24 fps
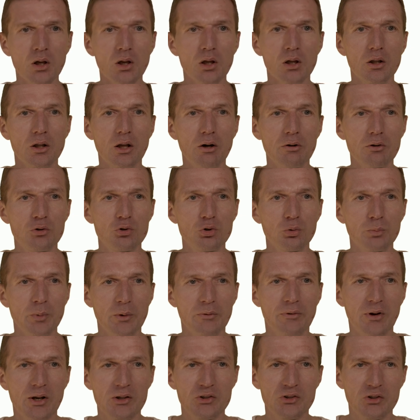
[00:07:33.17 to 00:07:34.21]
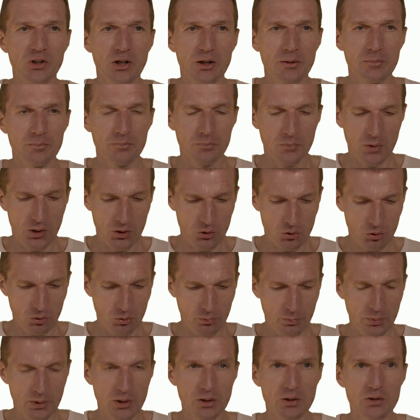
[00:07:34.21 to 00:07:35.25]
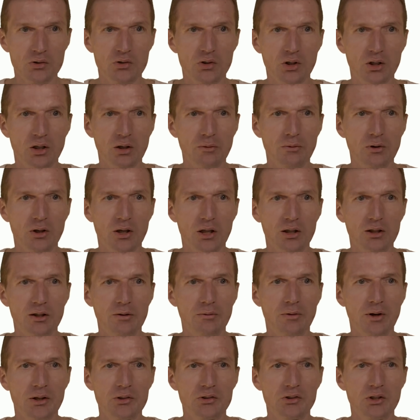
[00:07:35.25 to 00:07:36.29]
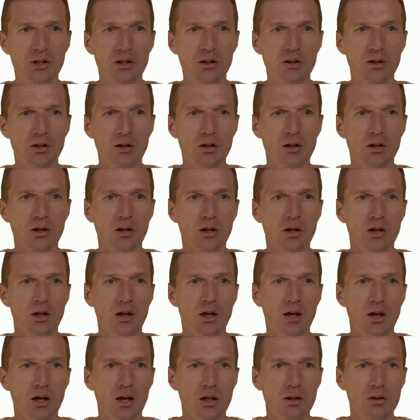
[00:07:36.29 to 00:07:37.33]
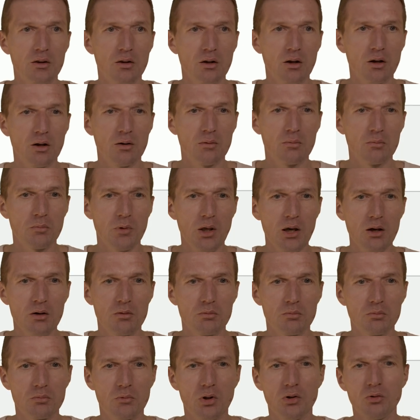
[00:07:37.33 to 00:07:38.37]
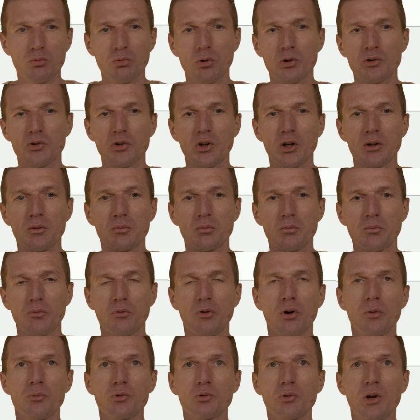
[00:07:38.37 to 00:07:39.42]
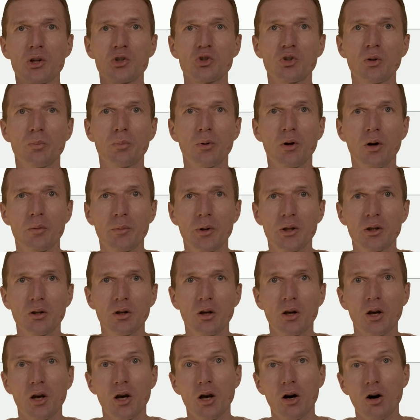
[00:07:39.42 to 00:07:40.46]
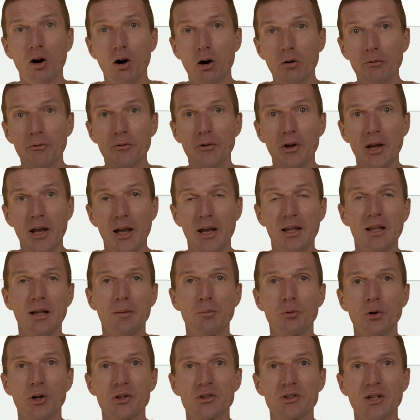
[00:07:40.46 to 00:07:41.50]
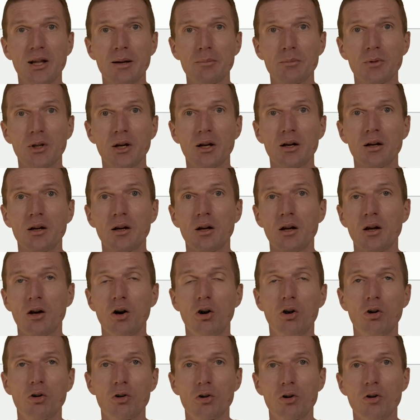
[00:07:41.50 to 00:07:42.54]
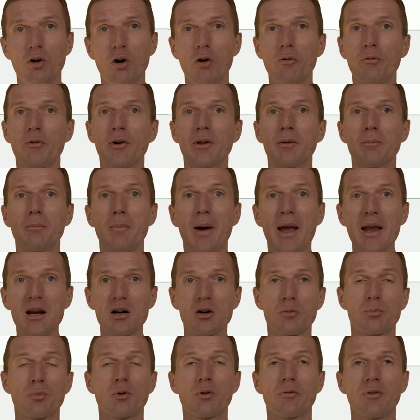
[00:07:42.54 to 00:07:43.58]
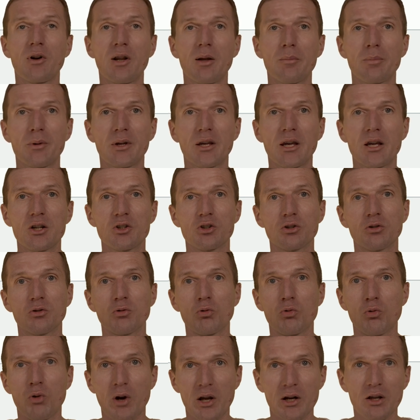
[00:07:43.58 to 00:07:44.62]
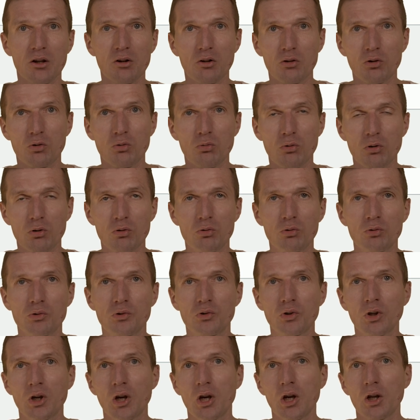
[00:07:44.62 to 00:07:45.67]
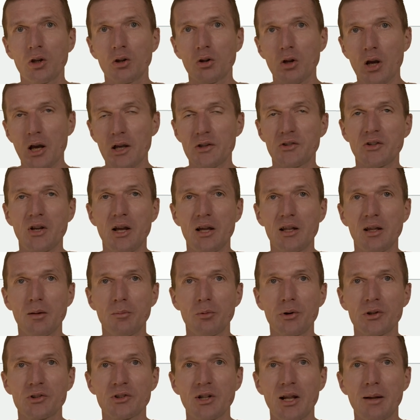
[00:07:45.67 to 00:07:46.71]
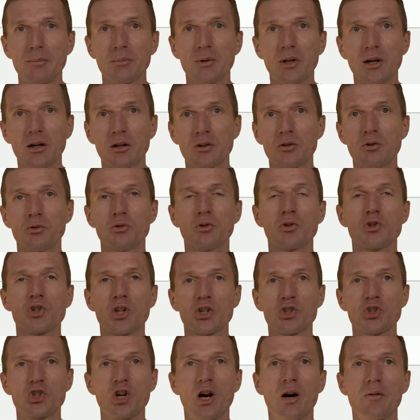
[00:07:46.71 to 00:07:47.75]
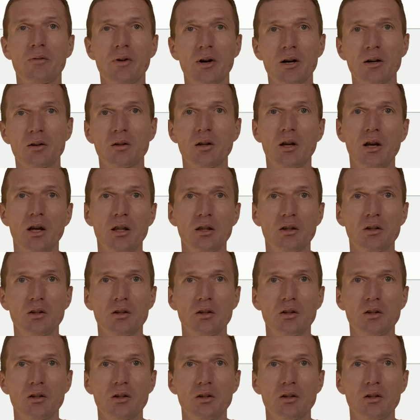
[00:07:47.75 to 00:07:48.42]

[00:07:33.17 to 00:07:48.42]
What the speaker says: now it should be faster and should be significantly faster. And yeah, this was a from scratch deployment of AWS Lambda or of a MicroProfile application running on Quarkus as AWS Lambda using just Java and